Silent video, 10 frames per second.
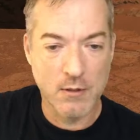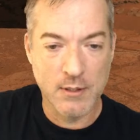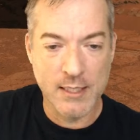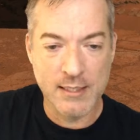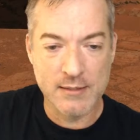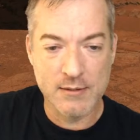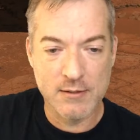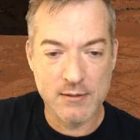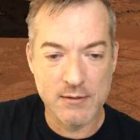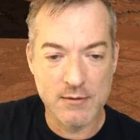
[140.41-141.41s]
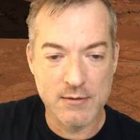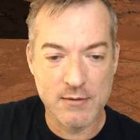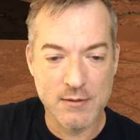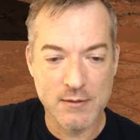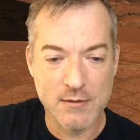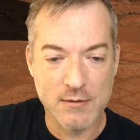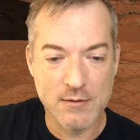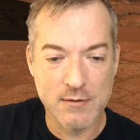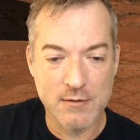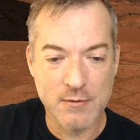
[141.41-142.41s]
that it's
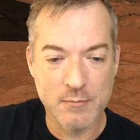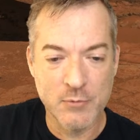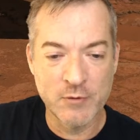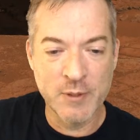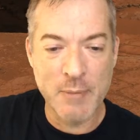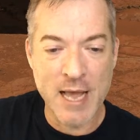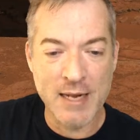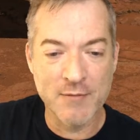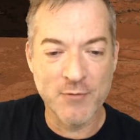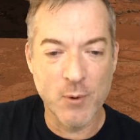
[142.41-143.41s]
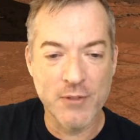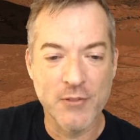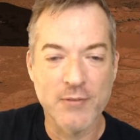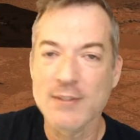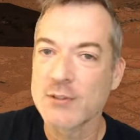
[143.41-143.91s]
moving back and forth,